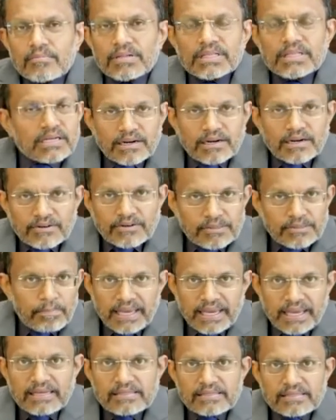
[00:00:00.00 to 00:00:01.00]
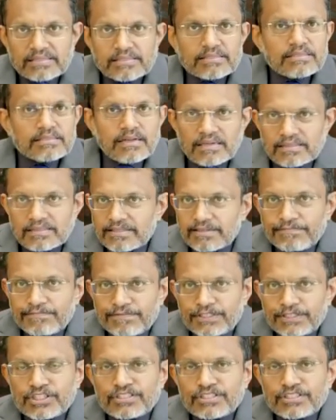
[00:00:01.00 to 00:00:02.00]
but the current pace is not
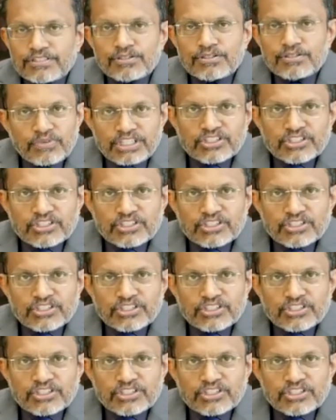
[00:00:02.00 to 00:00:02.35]
sufficient to